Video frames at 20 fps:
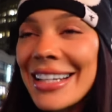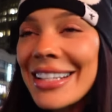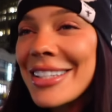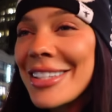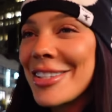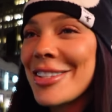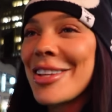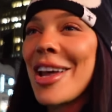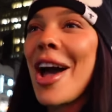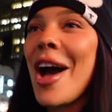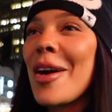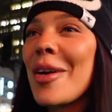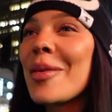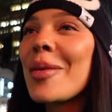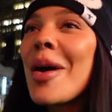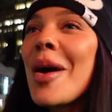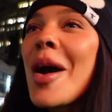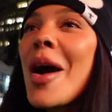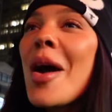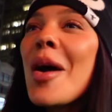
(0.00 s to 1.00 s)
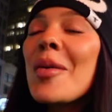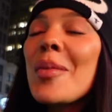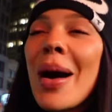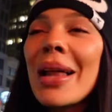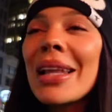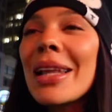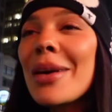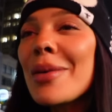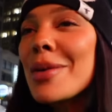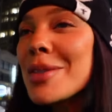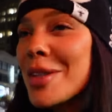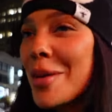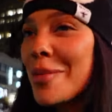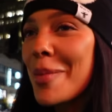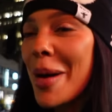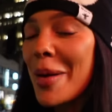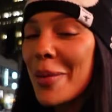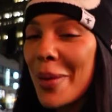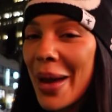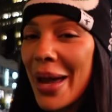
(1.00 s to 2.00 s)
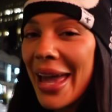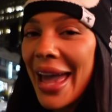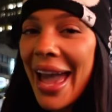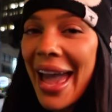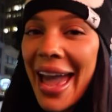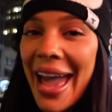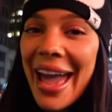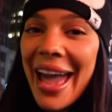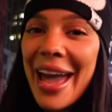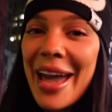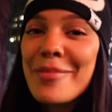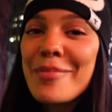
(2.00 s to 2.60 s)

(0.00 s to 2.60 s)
So while I was on my way here,